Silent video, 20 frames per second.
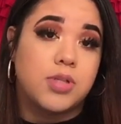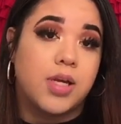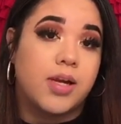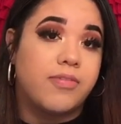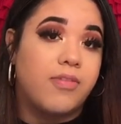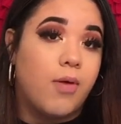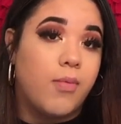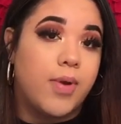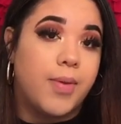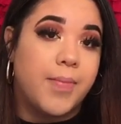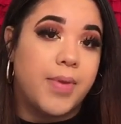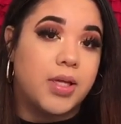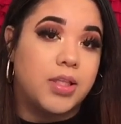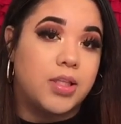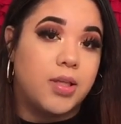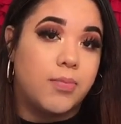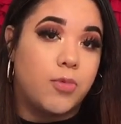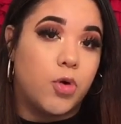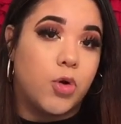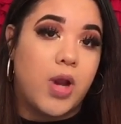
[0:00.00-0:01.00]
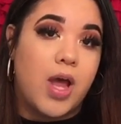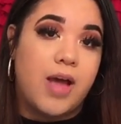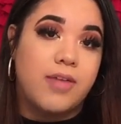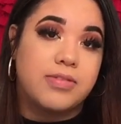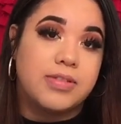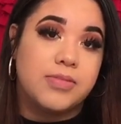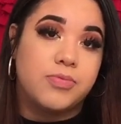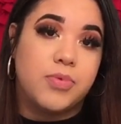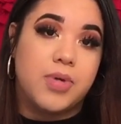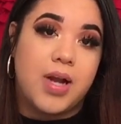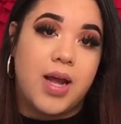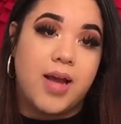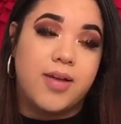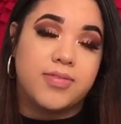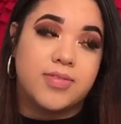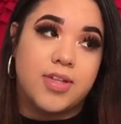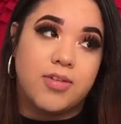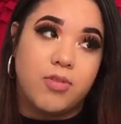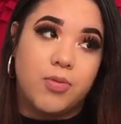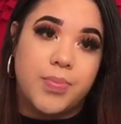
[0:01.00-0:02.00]
Like if I want to make a thumbnail and I want to, when I
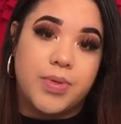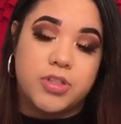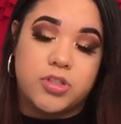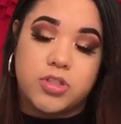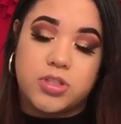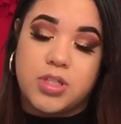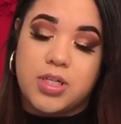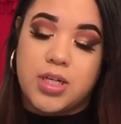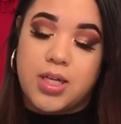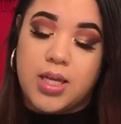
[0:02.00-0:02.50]
have several pictures in